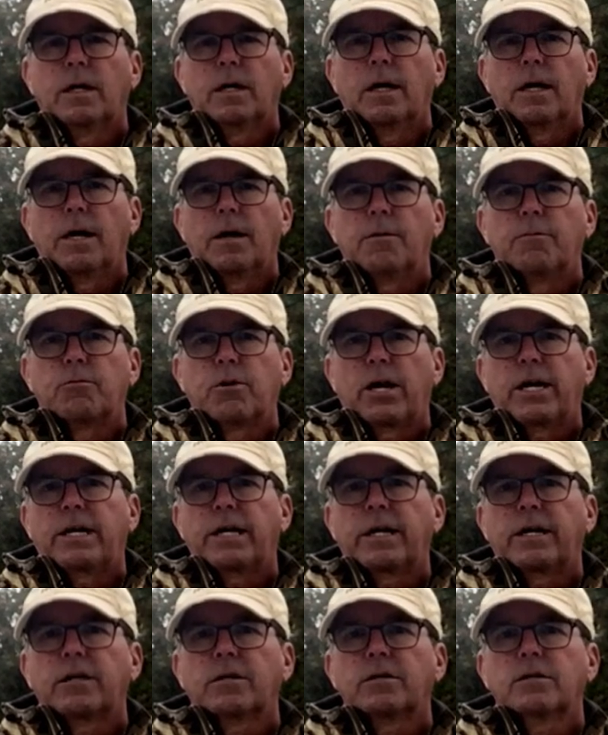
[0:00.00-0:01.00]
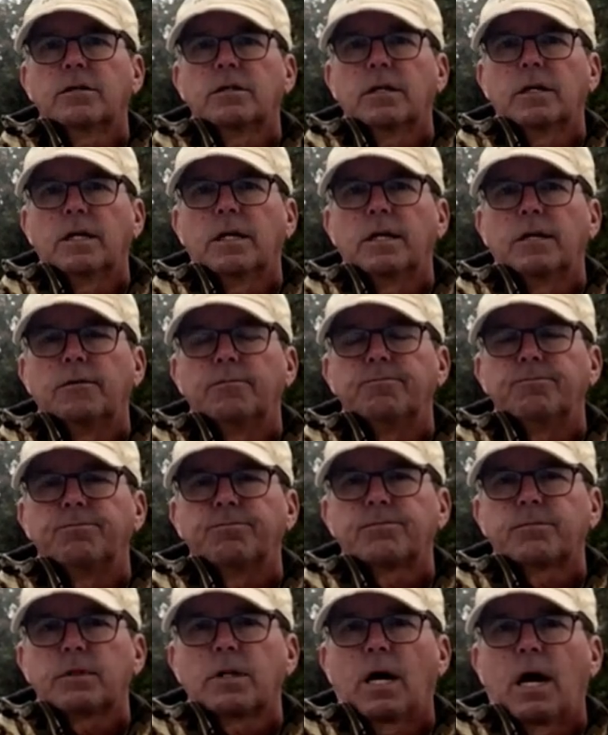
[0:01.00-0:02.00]
uh, redear, um,
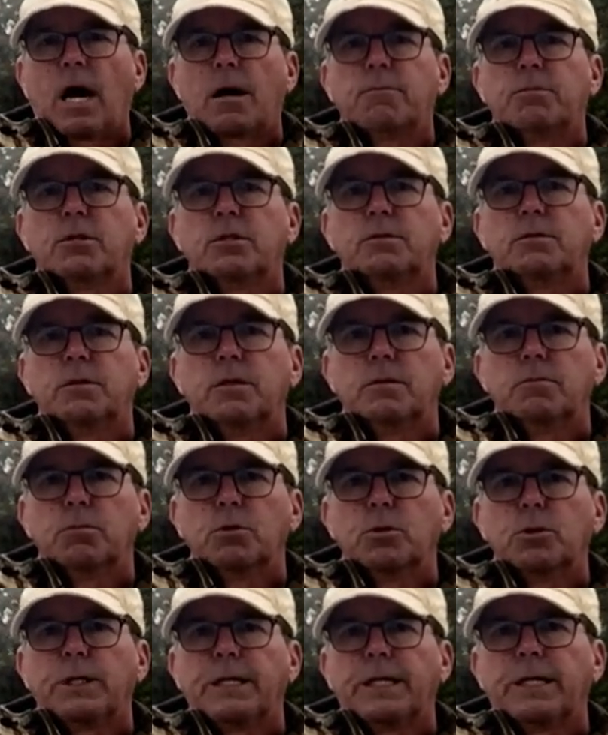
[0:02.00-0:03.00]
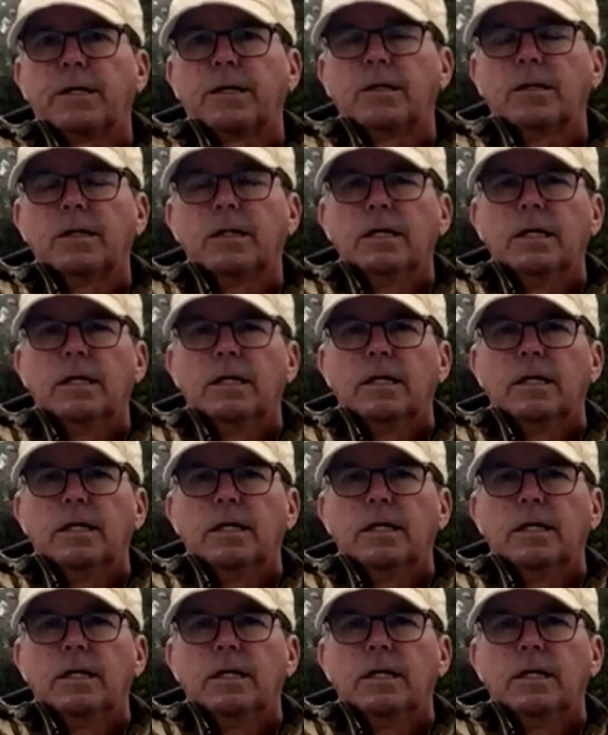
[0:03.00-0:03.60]
hybrid bluegill,